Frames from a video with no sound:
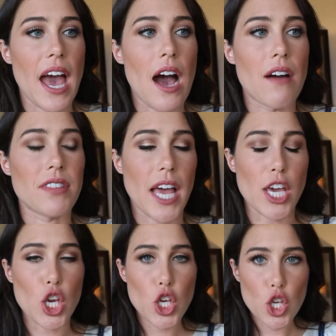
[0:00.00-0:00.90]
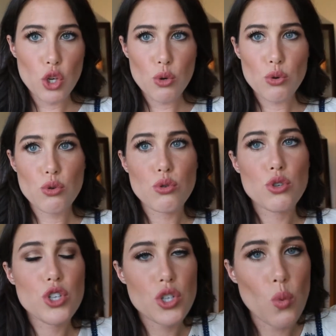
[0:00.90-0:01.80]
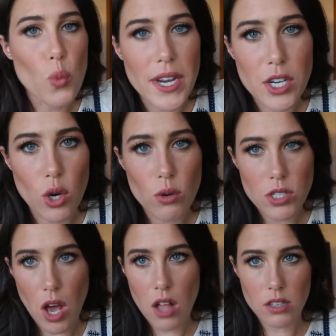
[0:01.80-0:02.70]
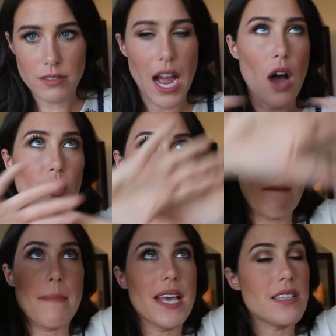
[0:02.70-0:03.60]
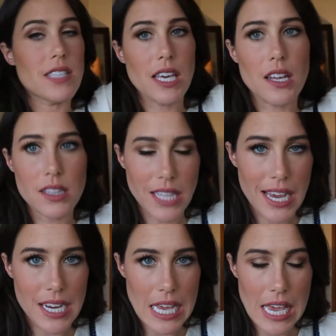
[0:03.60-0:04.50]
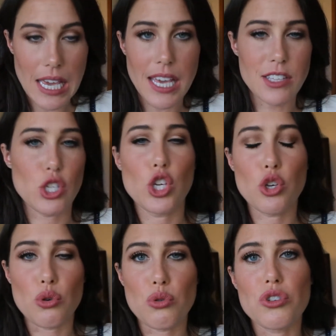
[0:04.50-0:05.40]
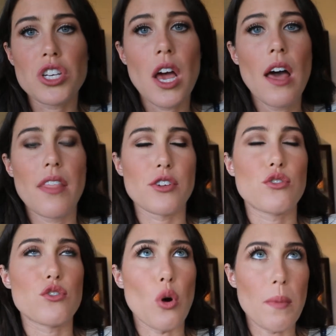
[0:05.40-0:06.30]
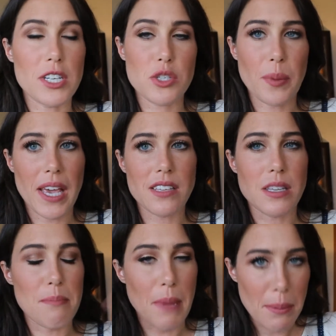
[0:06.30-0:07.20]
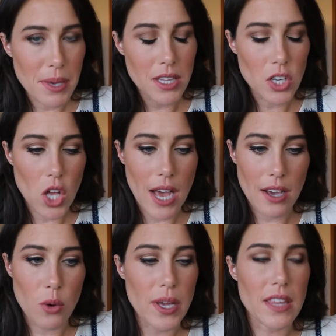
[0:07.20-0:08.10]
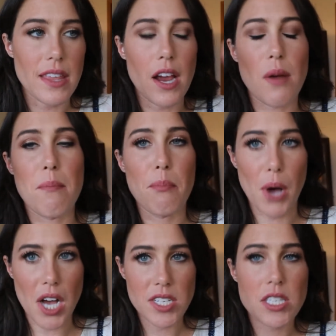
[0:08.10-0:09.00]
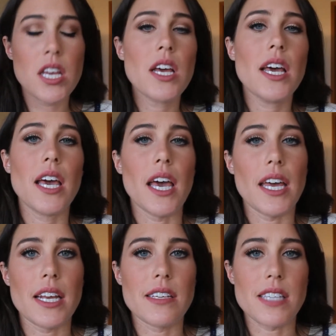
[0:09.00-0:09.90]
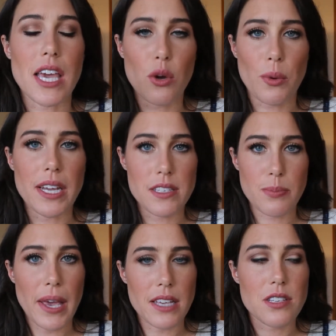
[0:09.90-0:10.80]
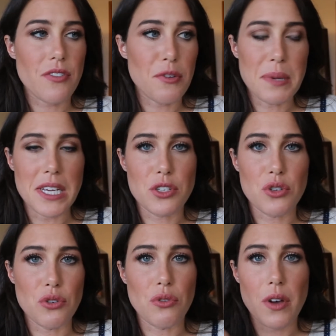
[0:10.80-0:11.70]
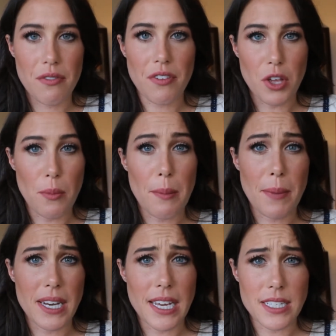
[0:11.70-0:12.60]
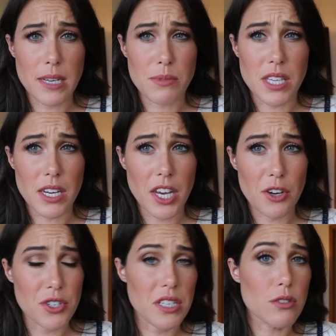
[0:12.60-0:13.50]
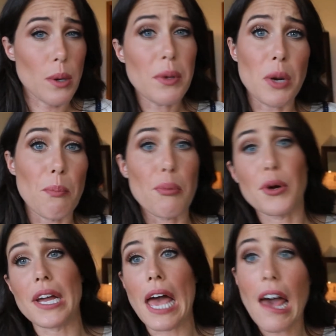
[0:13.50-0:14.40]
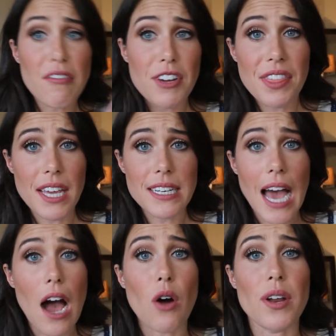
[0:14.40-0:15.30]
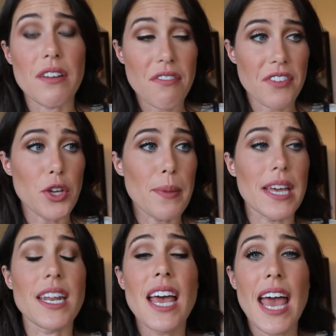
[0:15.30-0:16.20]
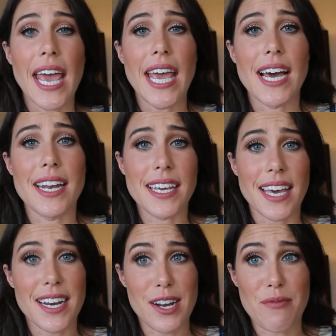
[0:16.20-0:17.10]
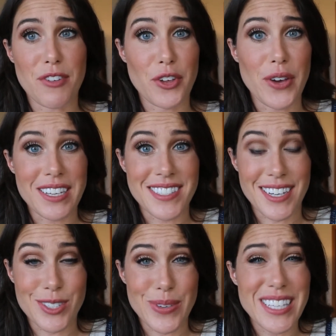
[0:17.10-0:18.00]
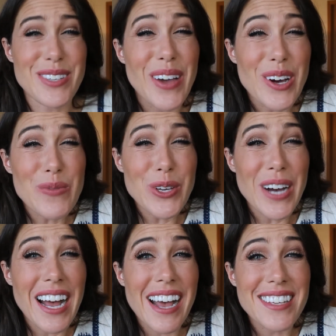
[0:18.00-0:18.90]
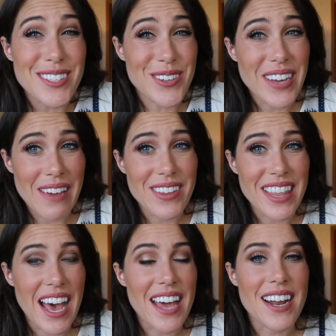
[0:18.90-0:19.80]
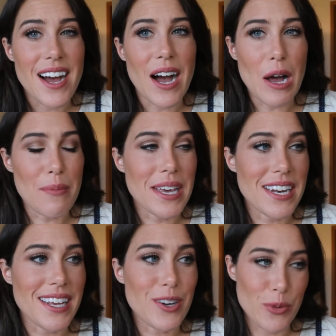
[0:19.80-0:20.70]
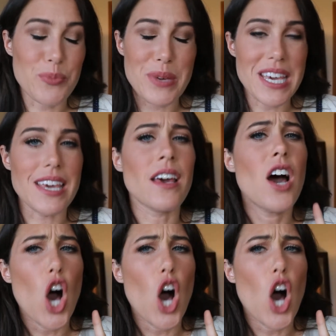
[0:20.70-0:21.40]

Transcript: have like huge windows all around, amazing lighting. It's huge. There's so much space. It might be a little echoey in there, but it is a great space for me to film my nighttime skincare routine. So I'm gonna bring everything down and film it and get it up for you guys next week. So I hope you guys are okay with that um, and it will be